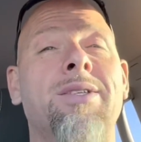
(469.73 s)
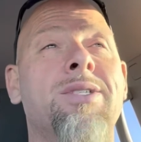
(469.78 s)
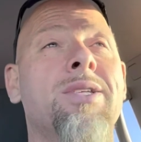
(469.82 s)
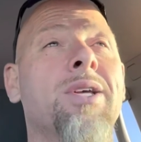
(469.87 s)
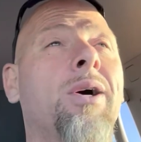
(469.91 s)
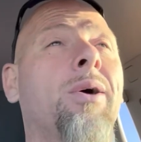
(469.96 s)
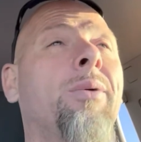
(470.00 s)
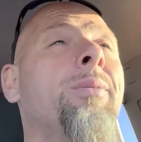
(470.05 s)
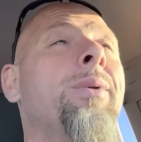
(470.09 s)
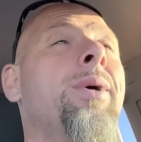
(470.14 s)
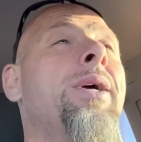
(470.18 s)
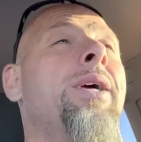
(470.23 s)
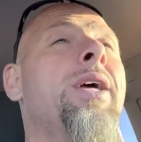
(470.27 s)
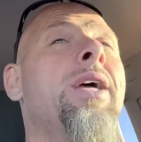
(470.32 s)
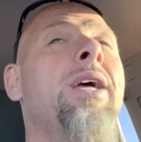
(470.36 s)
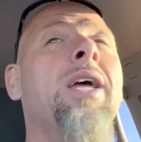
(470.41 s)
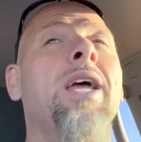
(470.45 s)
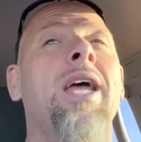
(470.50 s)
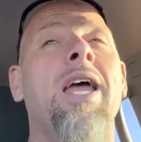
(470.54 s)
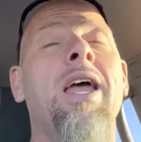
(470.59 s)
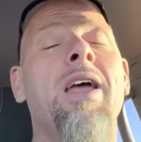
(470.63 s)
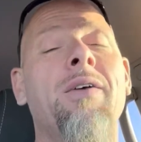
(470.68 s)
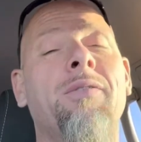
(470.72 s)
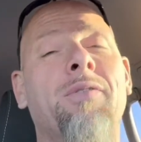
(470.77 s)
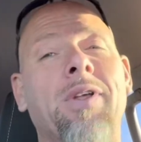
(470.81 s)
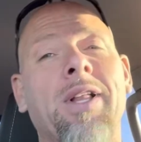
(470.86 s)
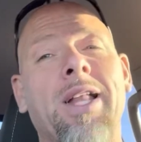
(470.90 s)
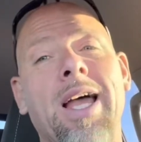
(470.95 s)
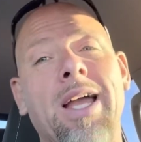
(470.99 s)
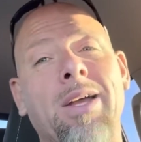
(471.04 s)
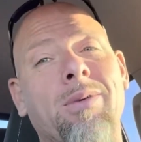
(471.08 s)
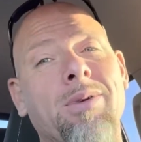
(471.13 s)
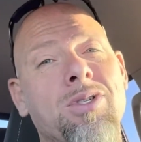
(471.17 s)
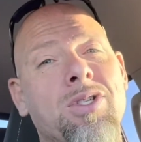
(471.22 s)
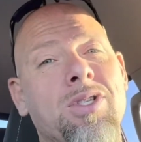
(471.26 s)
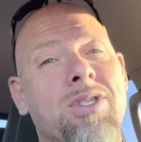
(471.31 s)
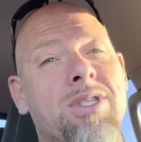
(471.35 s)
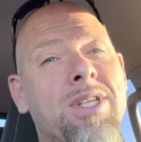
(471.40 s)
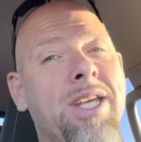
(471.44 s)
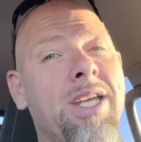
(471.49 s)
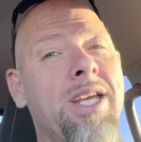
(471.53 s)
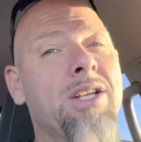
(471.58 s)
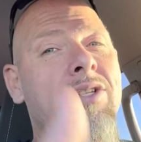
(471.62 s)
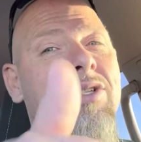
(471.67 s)
So if you like what you
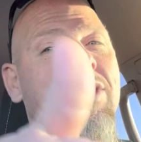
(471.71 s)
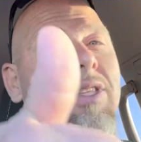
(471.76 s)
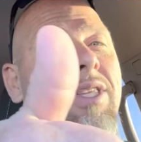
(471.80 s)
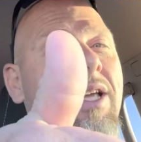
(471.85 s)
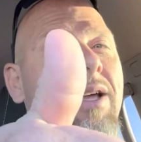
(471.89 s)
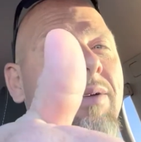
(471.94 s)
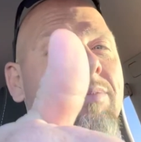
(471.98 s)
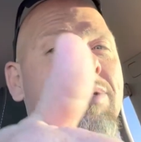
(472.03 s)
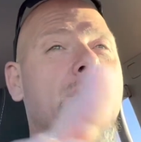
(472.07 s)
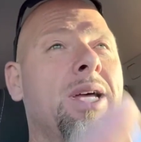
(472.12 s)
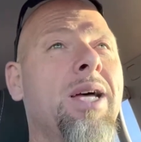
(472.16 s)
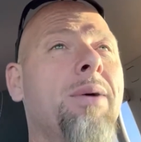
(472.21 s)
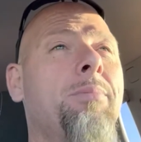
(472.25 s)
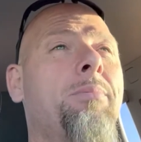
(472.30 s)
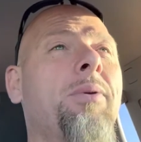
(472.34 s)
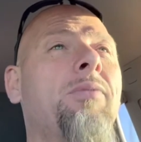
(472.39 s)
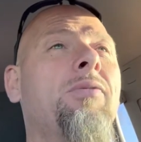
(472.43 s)
see, hit your thumbs up.